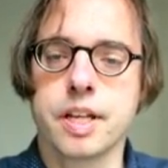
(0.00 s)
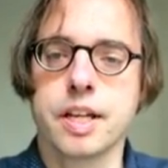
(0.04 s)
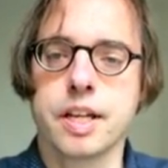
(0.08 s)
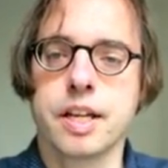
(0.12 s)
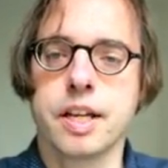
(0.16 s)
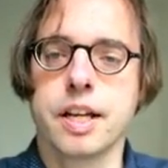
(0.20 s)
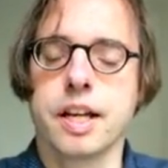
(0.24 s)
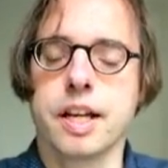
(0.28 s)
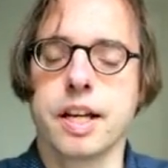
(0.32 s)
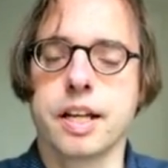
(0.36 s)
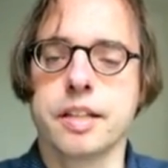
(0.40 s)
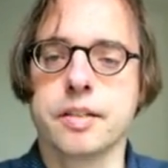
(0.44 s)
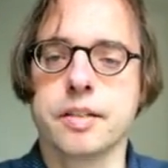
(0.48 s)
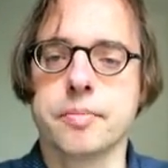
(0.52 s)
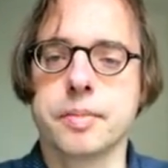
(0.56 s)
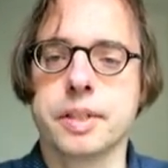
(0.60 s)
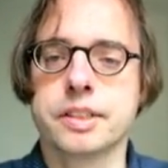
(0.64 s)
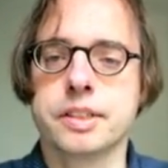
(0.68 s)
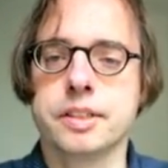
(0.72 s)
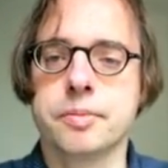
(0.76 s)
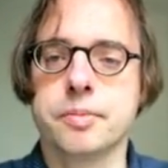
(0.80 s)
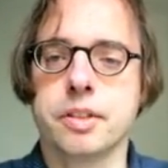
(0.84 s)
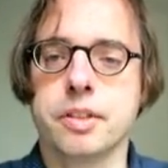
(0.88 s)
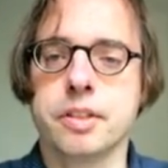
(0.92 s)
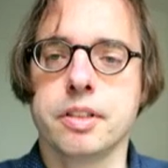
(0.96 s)
And the mixture
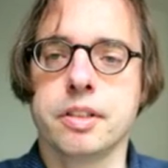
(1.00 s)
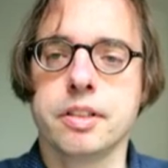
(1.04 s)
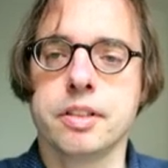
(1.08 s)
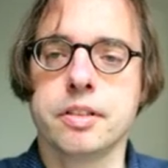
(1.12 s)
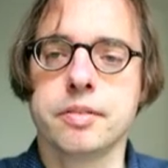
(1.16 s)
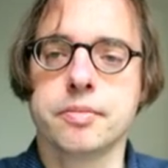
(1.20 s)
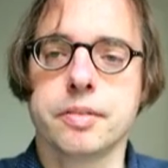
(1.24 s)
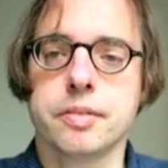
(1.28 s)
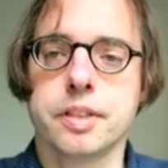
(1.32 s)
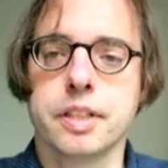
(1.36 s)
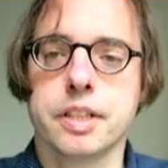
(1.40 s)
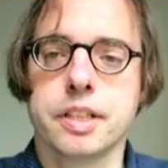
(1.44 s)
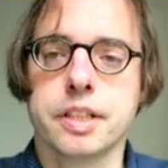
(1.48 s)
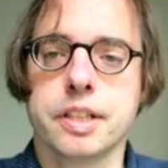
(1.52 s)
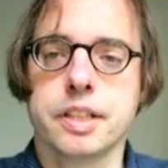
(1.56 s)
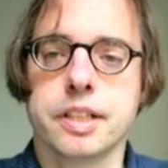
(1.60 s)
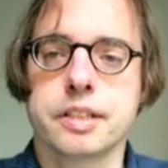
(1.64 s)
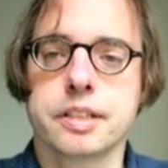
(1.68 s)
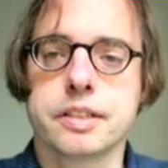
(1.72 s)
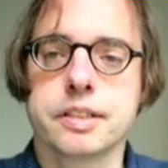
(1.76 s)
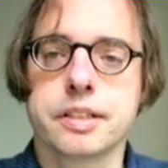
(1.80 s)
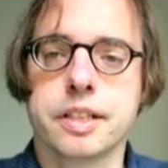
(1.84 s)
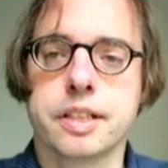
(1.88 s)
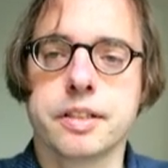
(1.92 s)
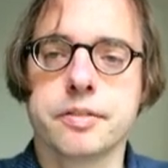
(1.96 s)
model is
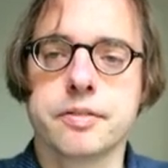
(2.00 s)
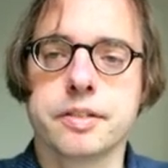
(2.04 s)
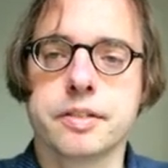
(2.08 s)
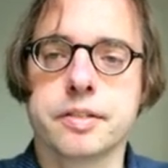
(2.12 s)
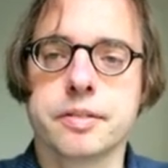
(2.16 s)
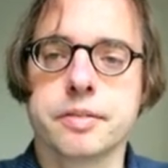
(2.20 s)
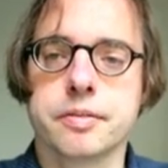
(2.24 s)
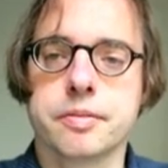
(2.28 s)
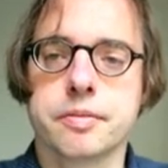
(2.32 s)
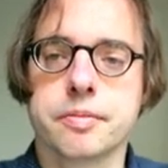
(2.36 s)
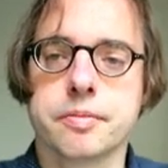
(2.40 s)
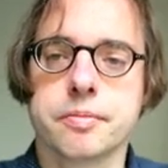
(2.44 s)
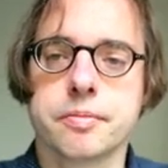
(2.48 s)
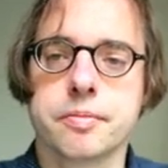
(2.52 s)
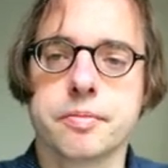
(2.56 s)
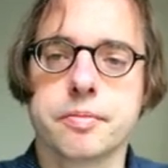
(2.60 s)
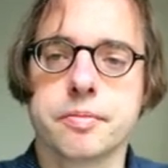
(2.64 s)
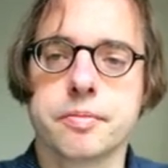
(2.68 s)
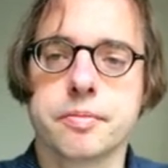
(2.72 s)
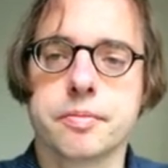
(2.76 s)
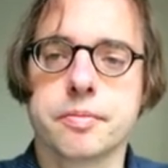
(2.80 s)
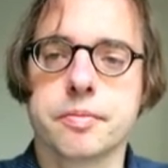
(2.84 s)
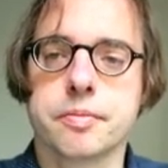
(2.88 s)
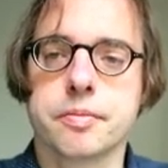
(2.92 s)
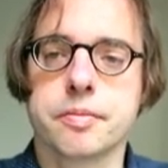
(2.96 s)
given
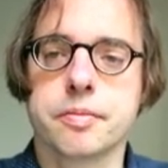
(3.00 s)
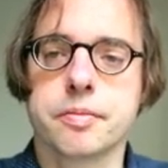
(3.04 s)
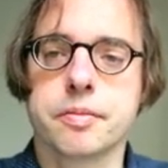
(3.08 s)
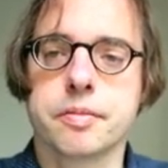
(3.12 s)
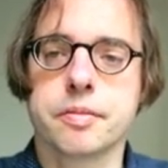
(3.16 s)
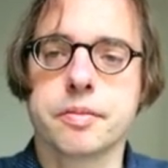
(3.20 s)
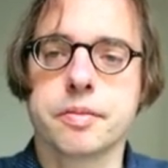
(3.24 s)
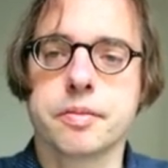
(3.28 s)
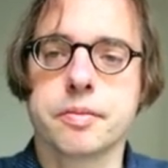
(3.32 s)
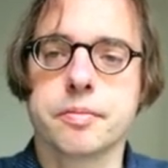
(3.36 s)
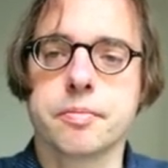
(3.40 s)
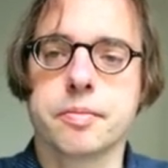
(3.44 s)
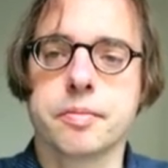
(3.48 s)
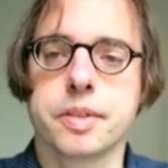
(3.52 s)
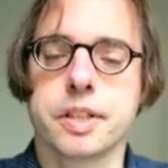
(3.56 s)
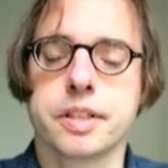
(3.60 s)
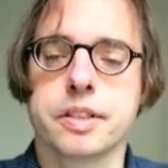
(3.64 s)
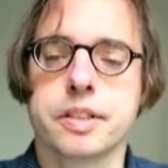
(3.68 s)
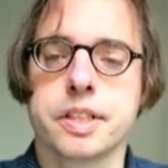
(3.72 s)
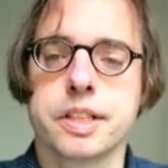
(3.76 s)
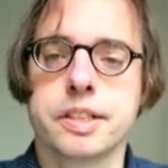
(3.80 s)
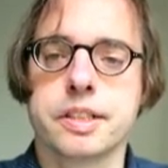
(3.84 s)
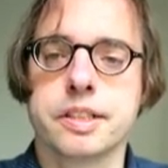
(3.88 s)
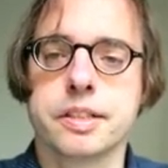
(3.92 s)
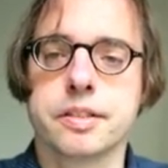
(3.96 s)
by
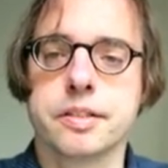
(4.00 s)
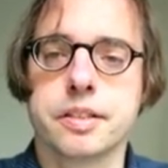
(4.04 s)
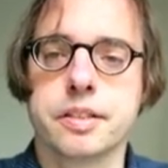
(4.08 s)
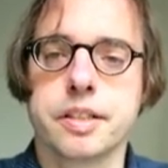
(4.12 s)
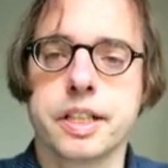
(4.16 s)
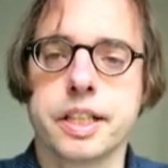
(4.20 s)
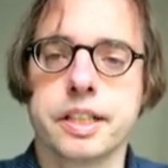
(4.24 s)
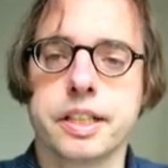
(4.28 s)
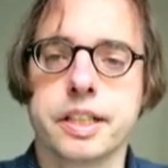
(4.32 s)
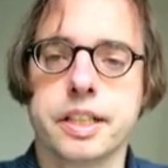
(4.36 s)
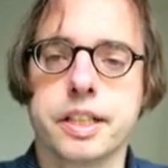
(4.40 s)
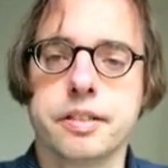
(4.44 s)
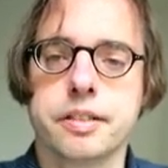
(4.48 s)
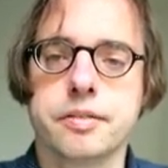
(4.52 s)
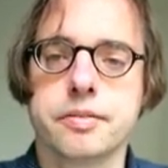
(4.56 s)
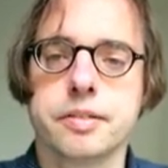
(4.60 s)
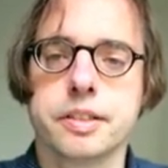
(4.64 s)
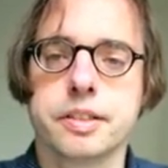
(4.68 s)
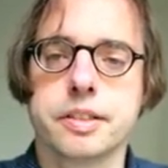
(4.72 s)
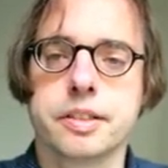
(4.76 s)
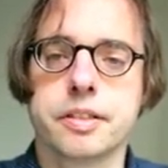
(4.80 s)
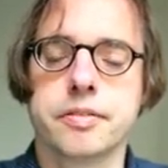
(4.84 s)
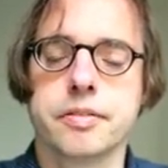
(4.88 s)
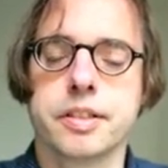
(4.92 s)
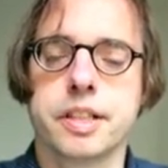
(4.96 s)
this thing here. So
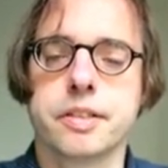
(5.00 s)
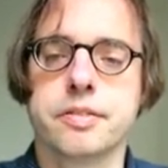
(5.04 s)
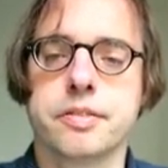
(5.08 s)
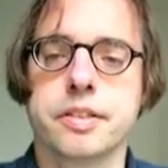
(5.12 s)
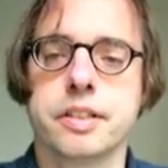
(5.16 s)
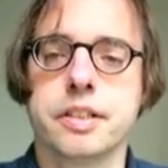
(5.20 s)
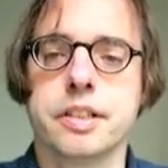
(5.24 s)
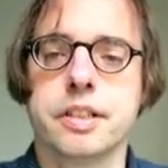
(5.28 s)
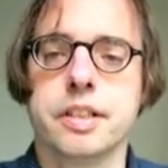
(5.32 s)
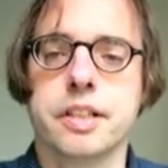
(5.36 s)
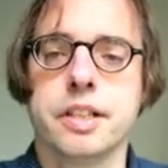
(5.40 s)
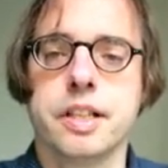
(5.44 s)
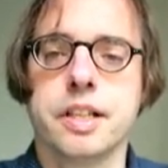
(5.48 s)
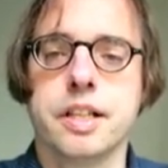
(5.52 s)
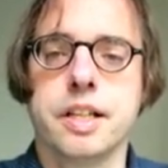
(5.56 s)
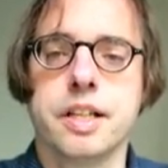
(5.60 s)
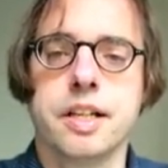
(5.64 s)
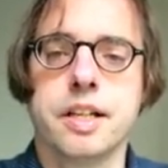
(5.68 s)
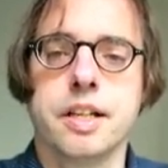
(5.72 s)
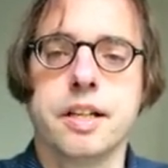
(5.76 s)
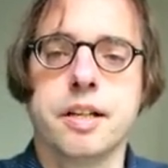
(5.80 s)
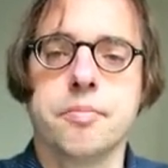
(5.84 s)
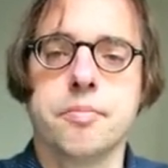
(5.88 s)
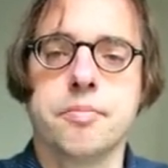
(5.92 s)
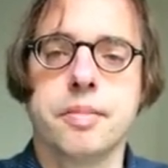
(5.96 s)
we have a
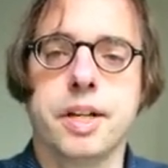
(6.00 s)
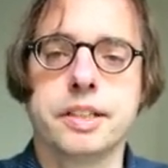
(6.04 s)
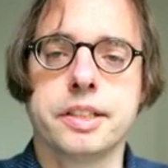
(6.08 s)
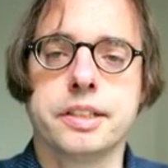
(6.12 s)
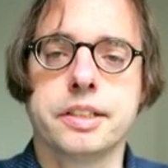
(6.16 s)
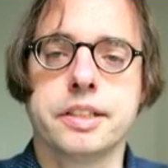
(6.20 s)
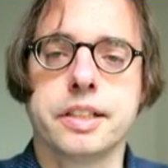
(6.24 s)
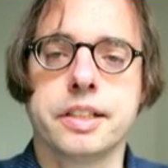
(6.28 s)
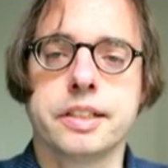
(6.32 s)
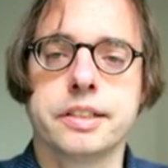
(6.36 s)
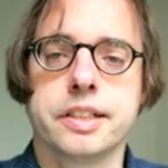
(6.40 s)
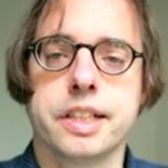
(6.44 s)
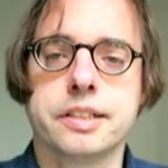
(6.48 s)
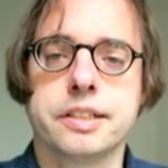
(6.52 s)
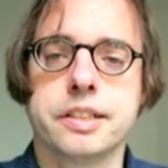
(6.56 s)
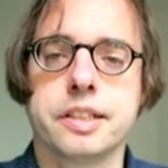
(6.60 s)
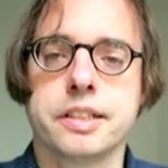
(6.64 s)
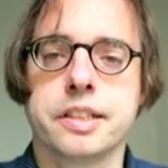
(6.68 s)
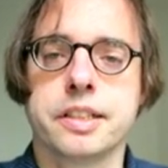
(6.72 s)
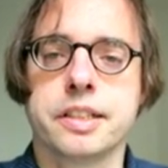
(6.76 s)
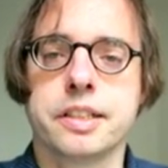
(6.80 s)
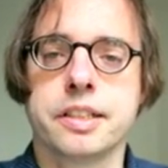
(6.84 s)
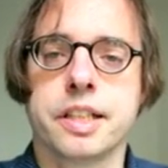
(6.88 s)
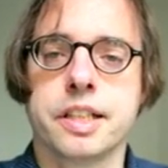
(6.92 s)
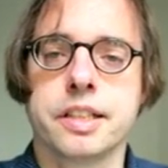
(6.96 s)
marginal density
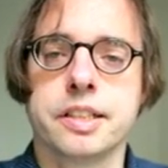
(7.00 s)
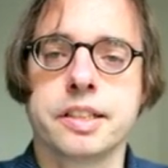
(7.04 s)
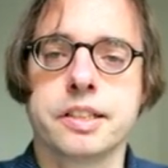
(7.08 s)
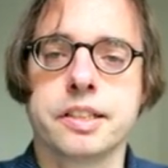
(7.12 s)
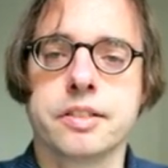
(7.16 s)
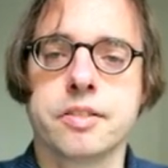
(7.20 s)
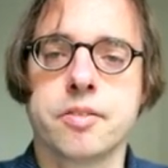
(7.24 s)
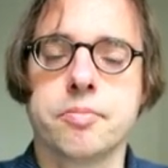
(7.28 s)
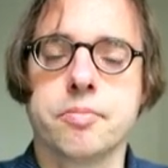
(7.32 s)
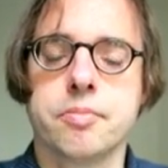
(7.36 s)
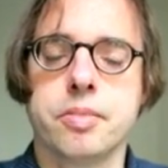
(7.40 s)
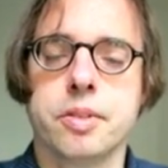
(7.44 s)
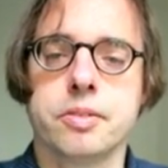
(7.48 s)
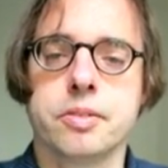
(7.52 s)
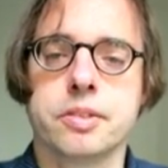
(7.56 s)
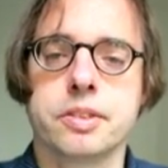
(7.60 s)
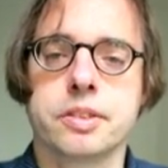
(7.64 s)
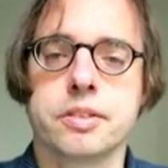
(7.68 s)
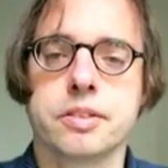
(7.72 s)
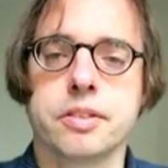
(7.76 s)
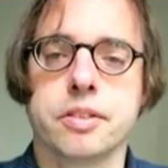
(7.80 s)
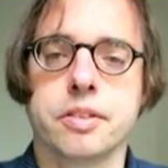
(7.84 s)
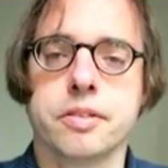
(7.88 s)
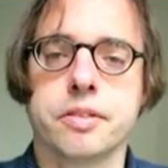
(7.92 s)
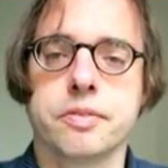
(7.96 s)
that is composed
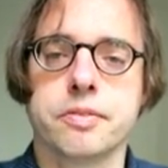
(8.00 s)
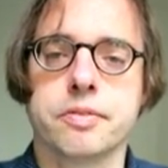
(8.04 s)
of